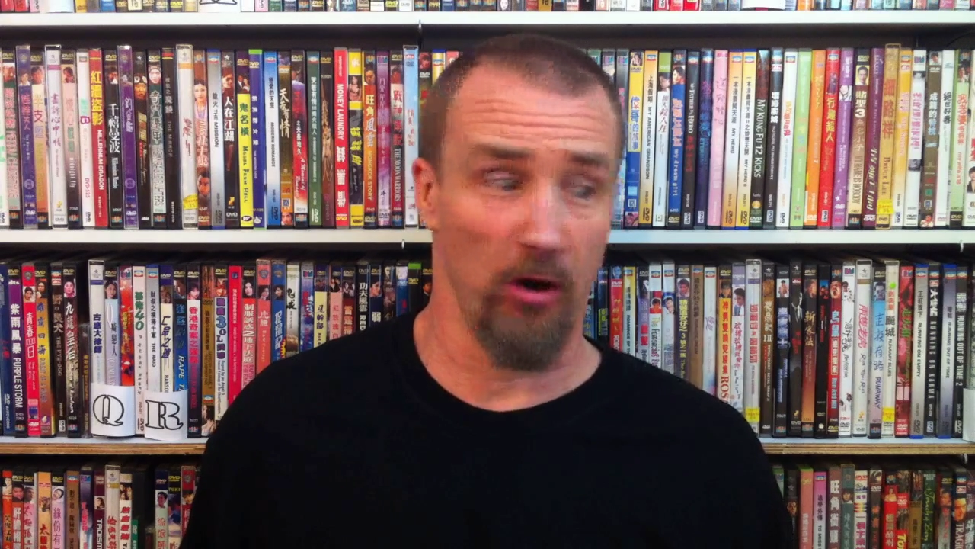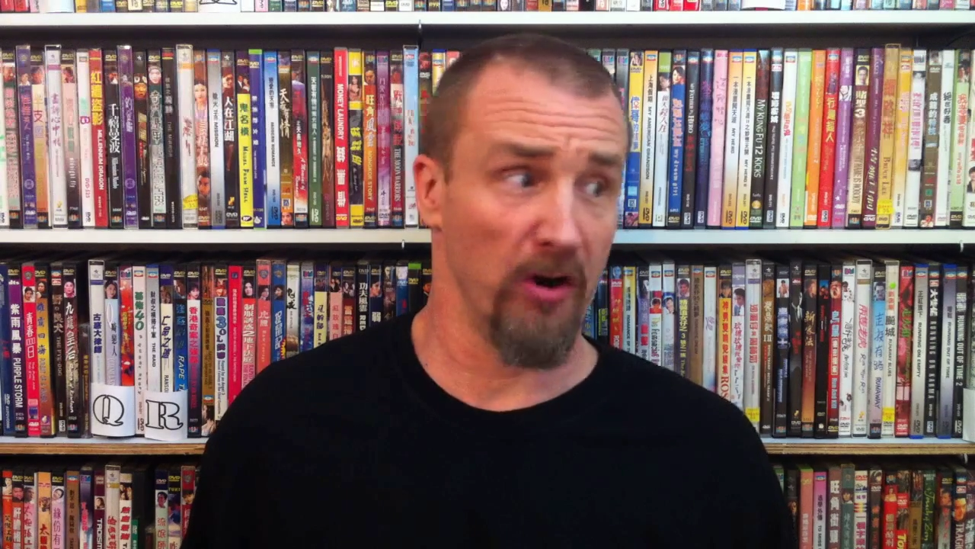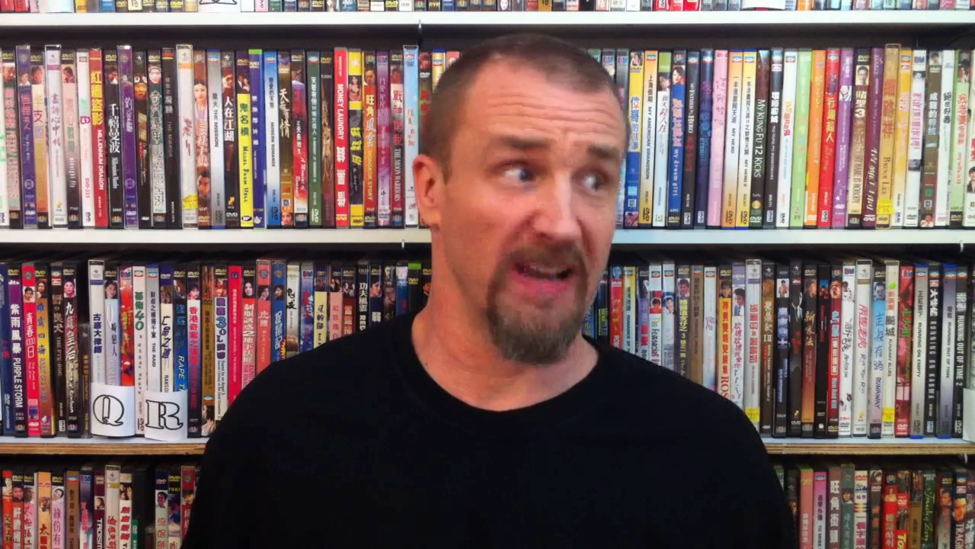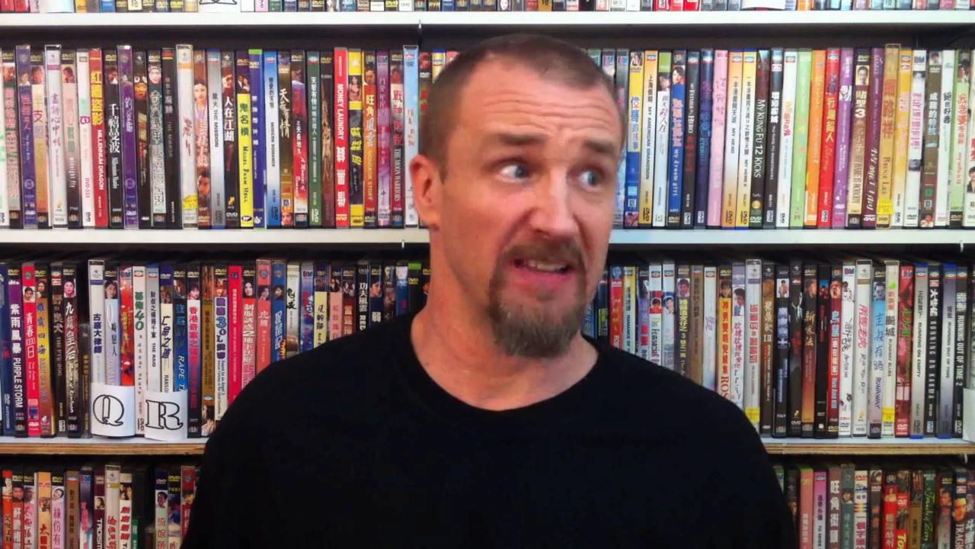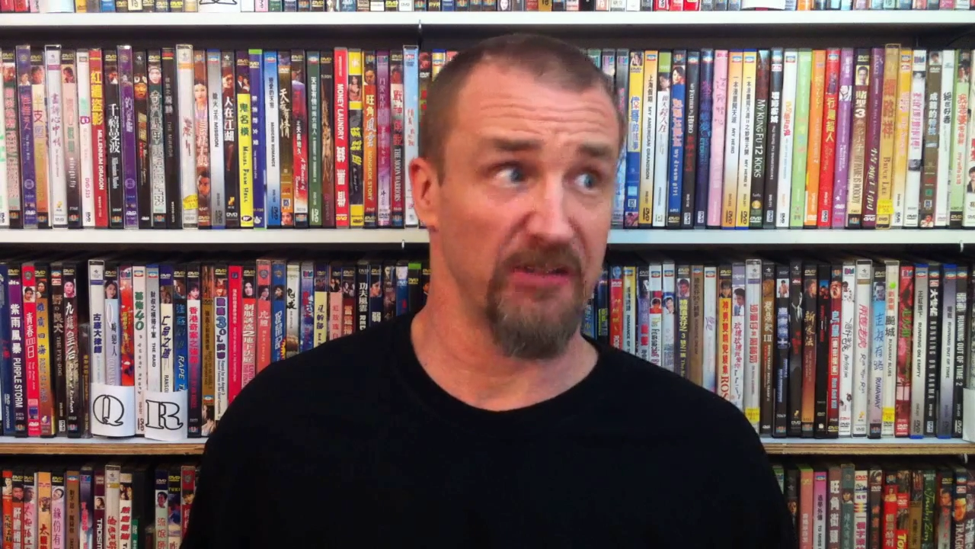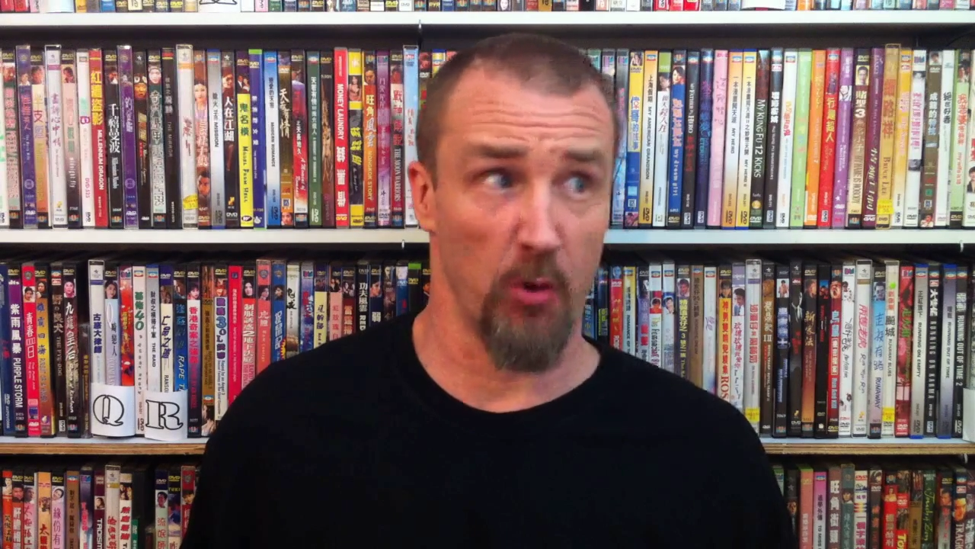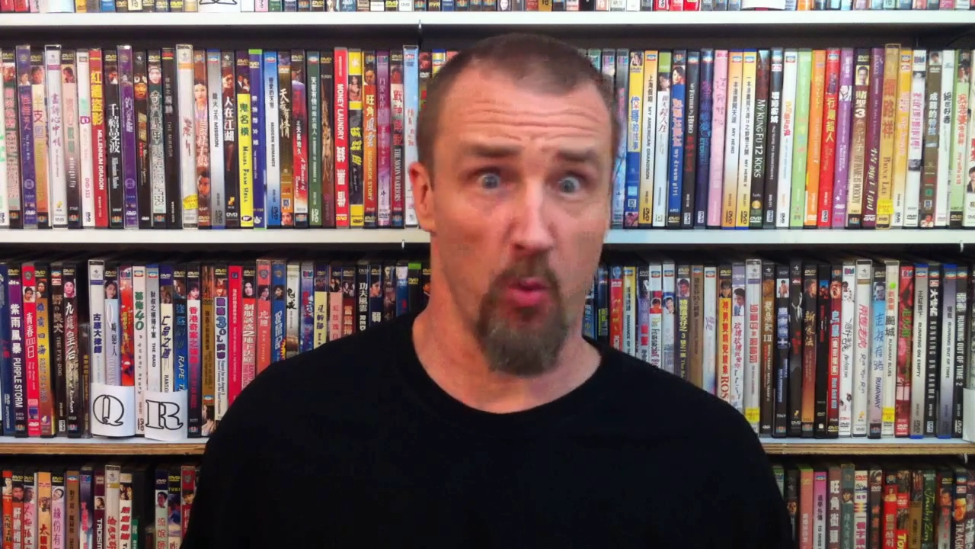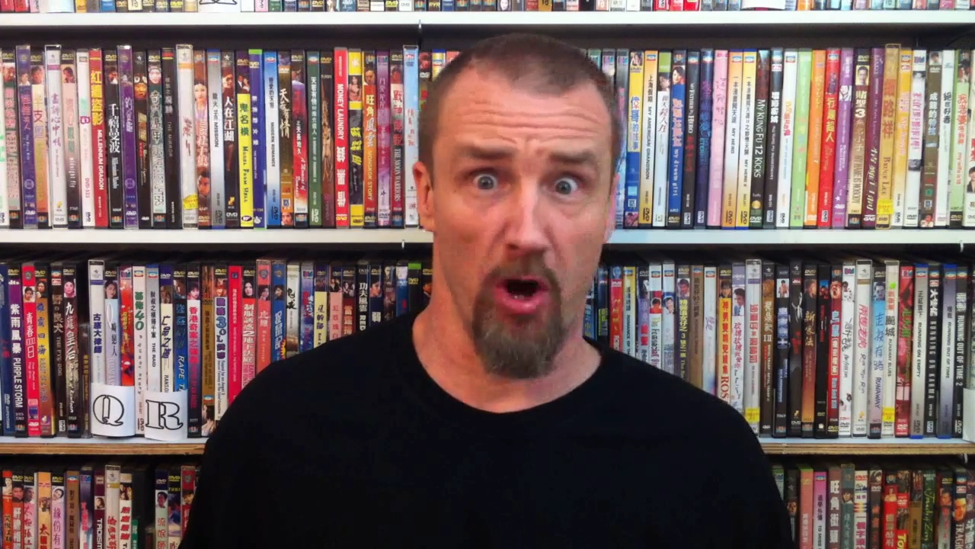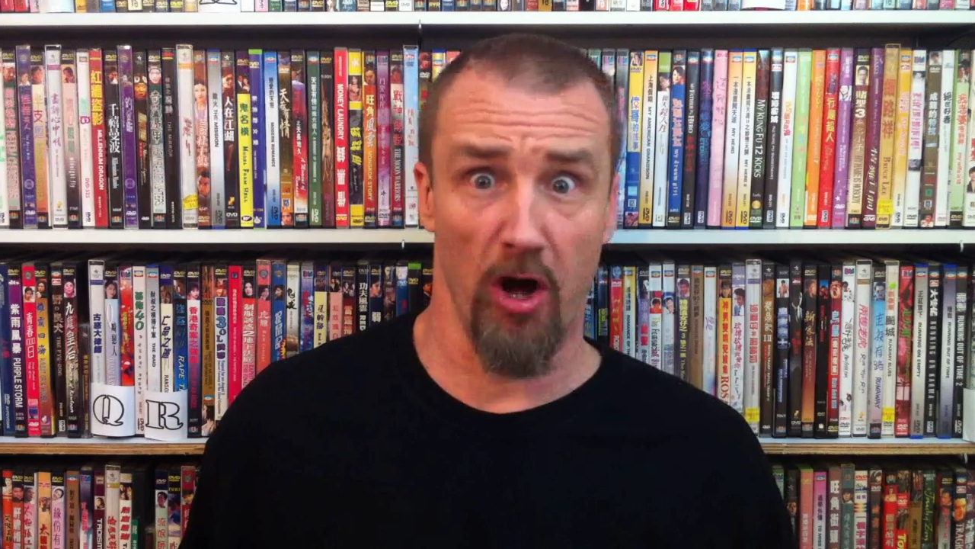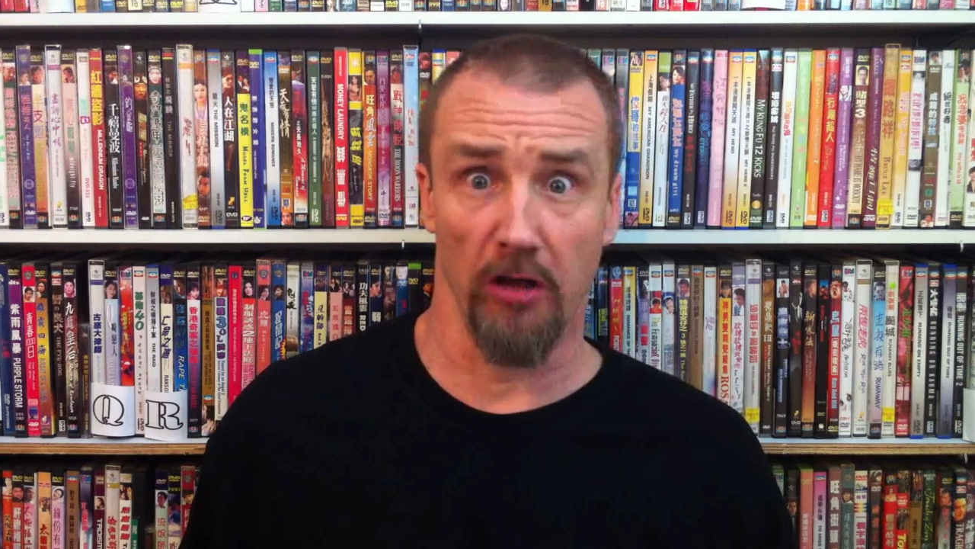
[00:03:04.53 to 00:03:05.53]
or against a
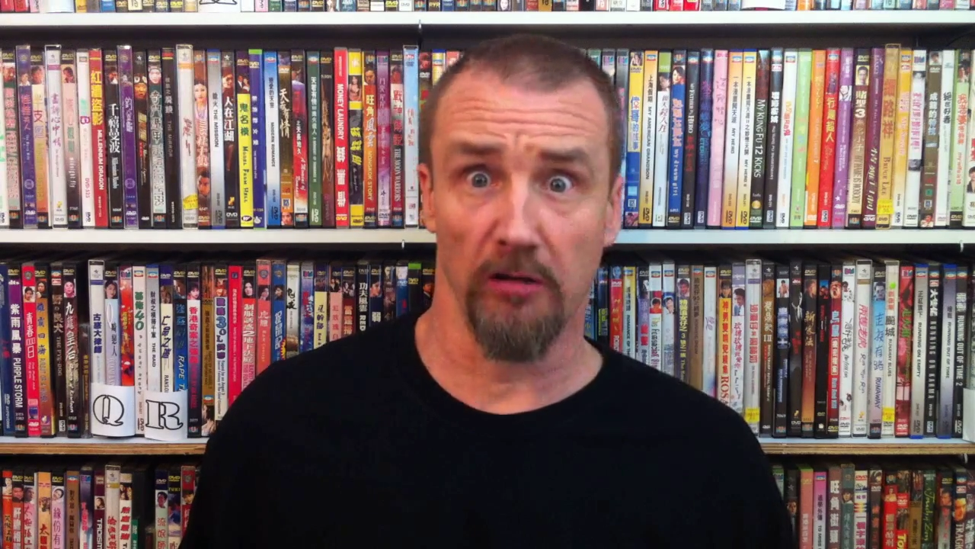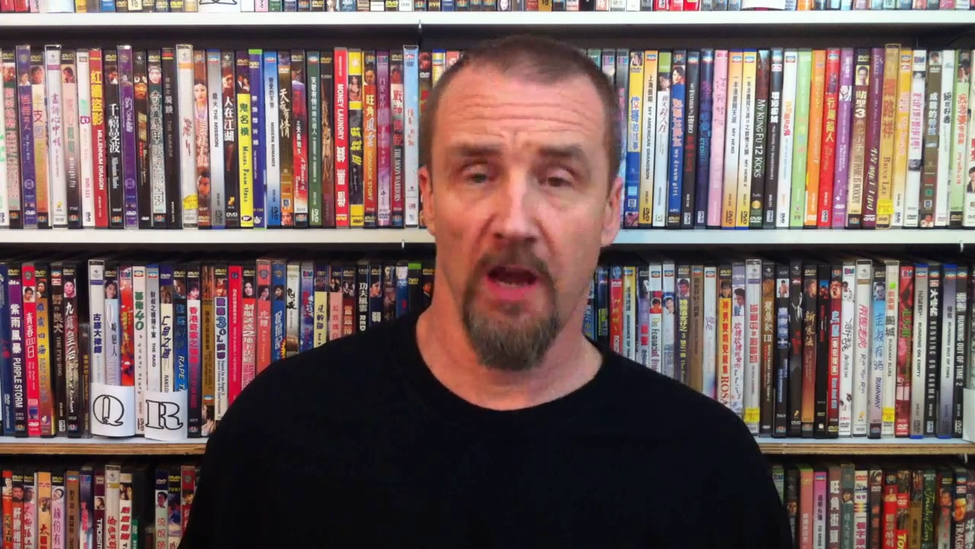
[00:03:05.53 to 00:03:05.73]
wall.